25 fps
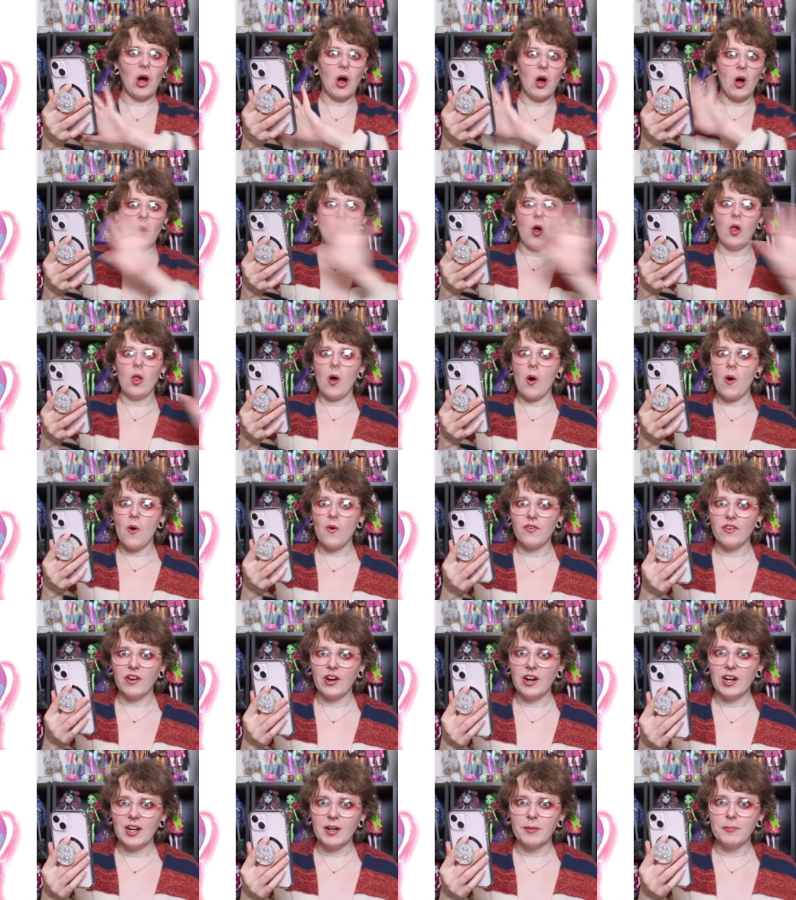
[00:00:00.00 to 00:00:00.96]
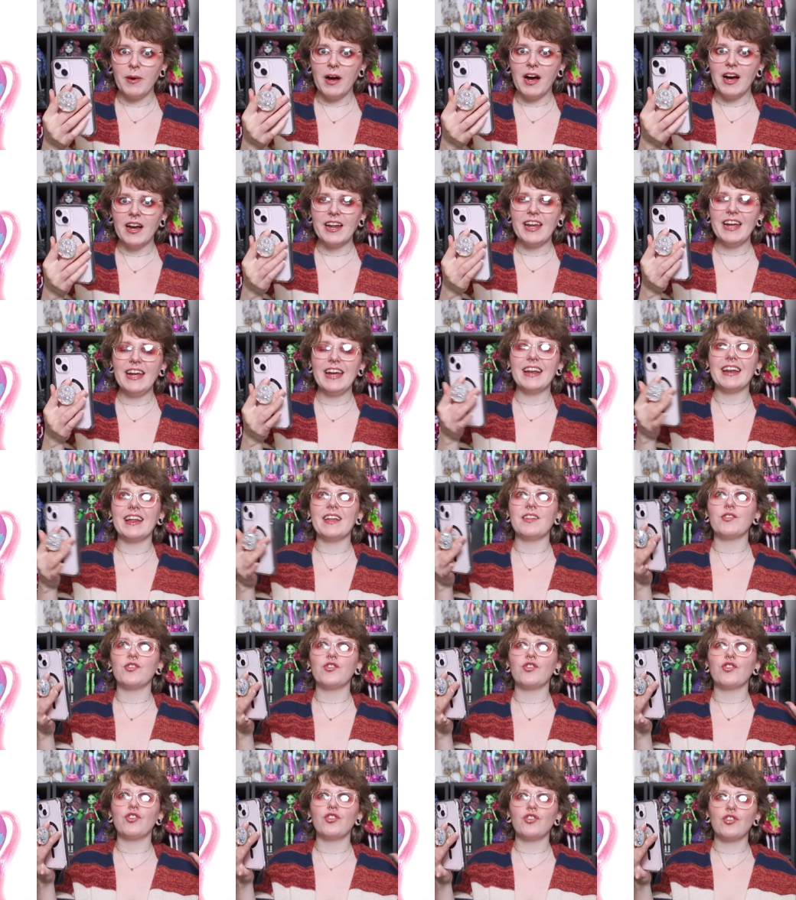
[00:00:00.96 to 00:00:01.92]
all over her body and
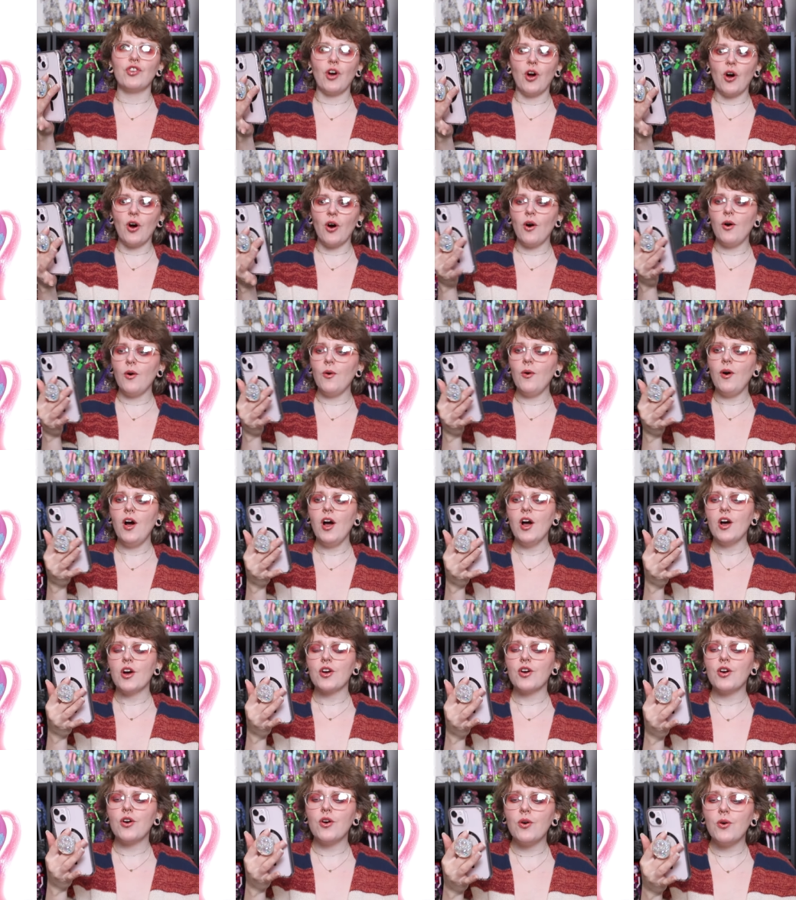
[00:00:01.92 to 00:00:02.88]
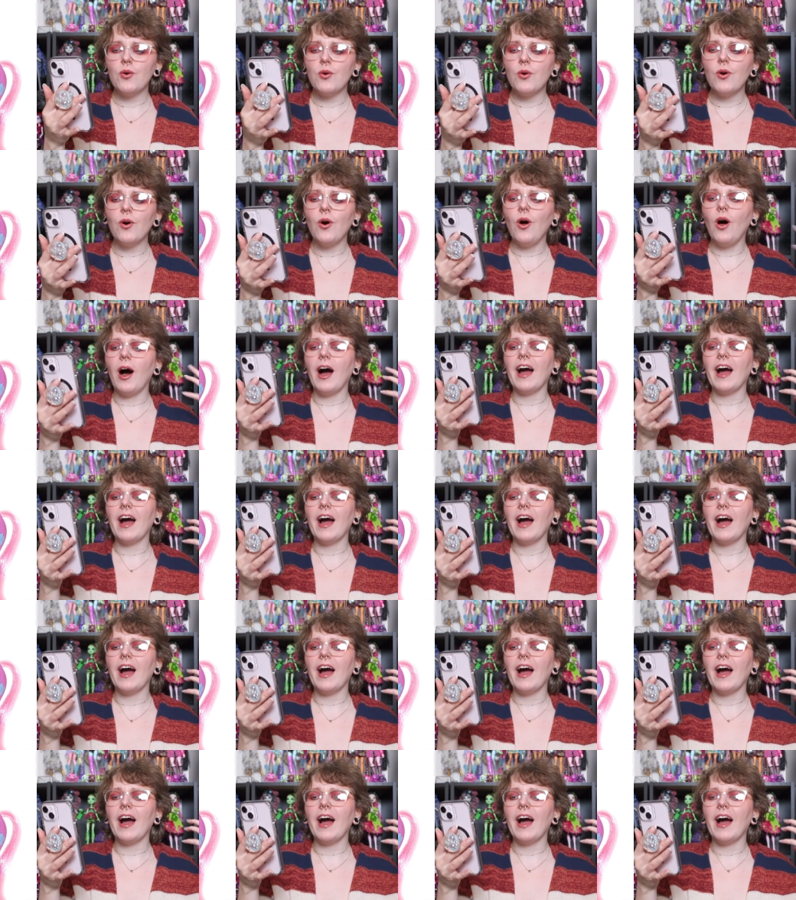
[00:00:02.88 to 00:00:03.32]
it's so cool.